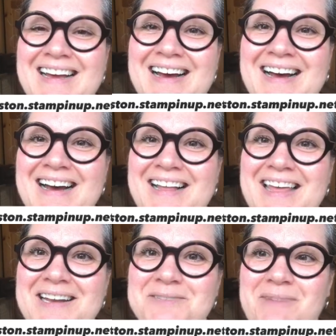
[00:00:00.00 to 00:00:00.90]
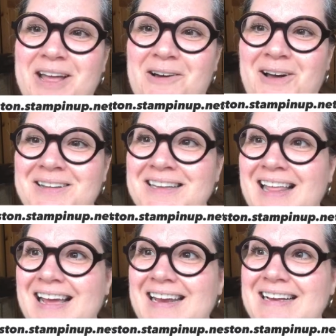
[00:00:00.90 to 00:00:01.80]
That is my
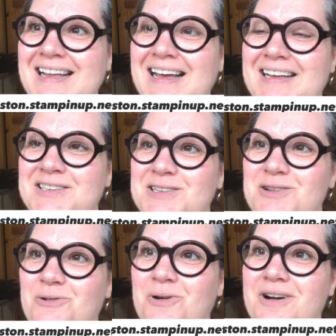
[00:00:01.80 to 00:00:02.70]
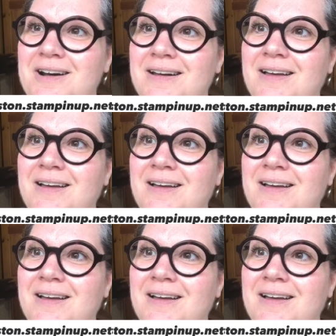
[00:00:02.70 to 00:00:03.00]
online store.